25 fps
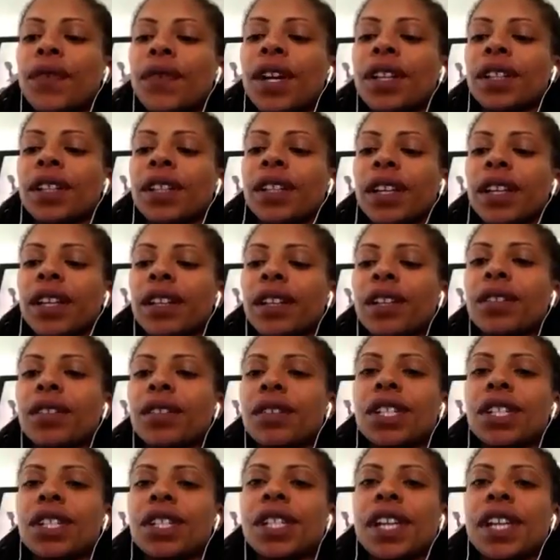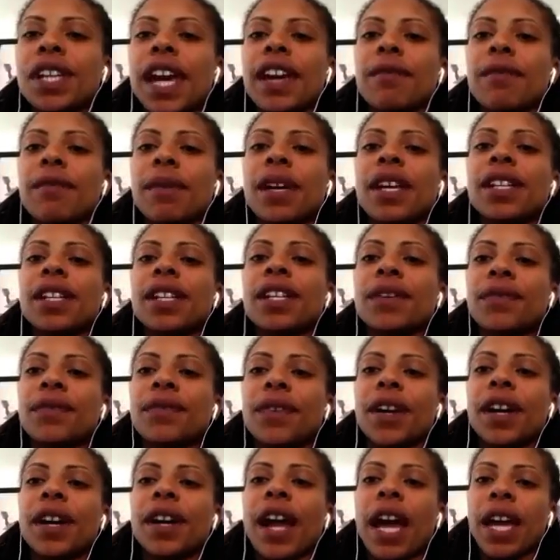like, she just gave me
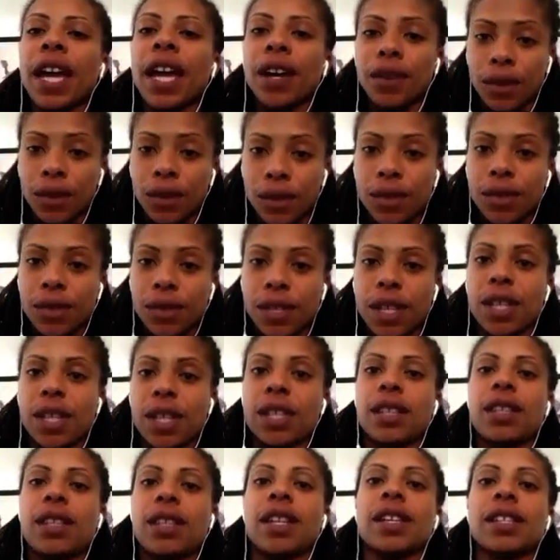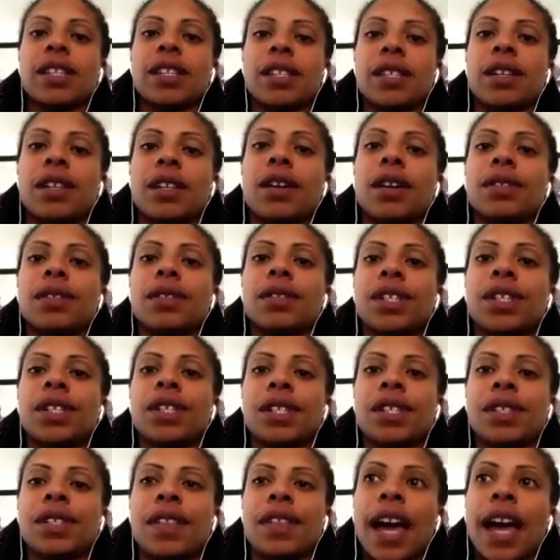different angles and things,
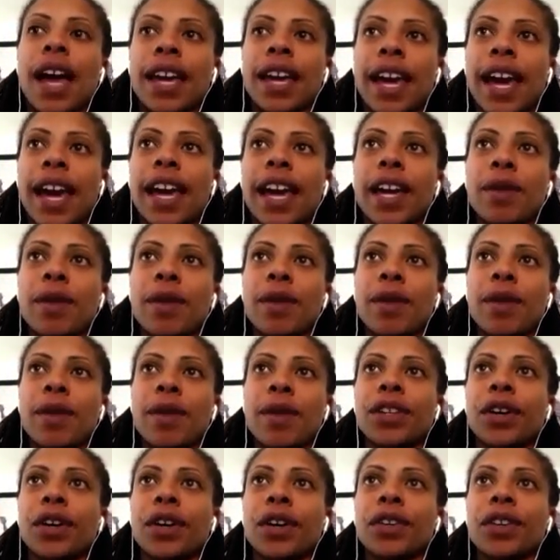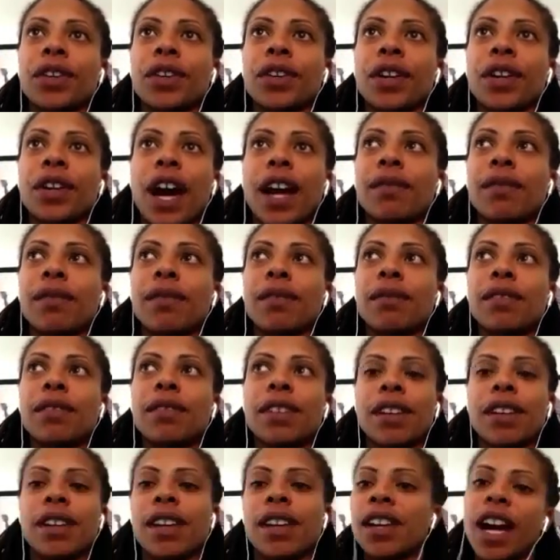just that game, you
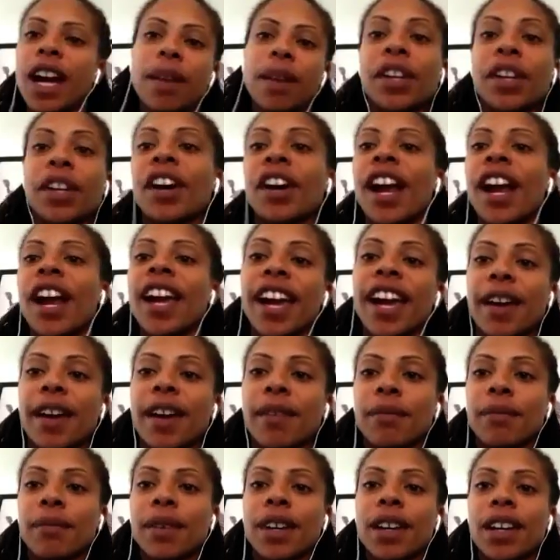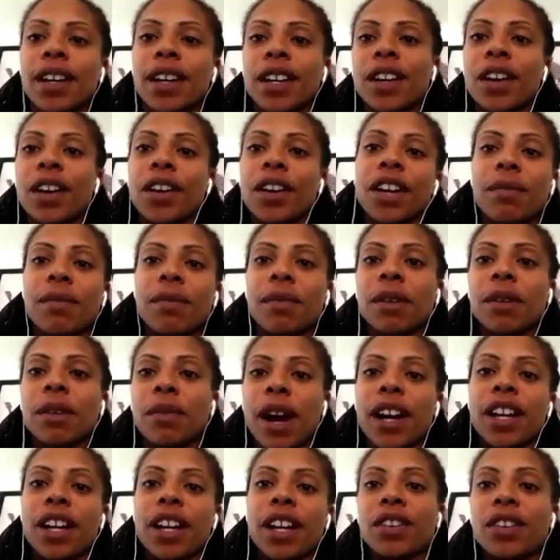gotta bring your A game. You got to be
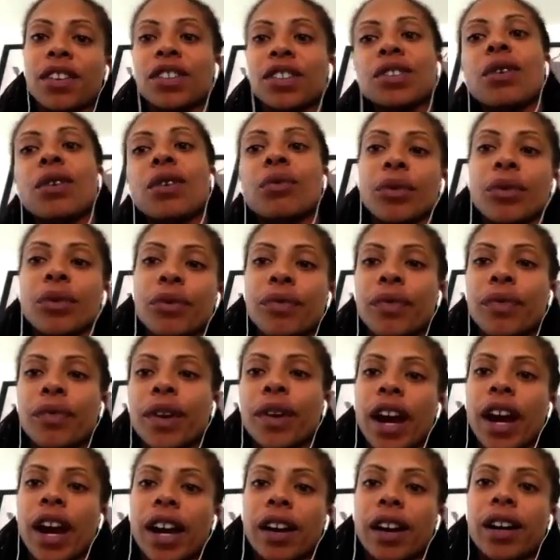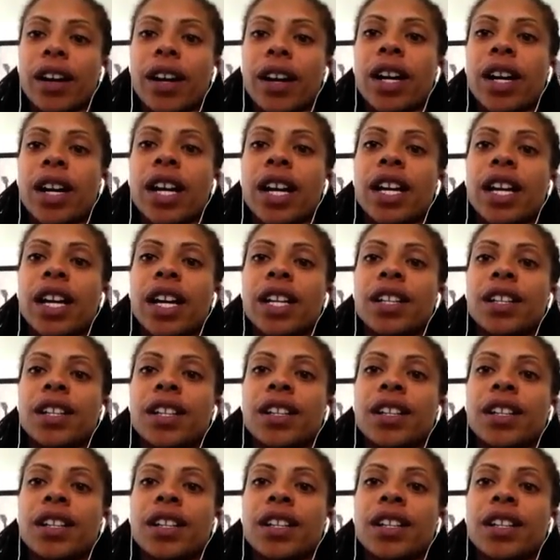ready. There's no room for error in,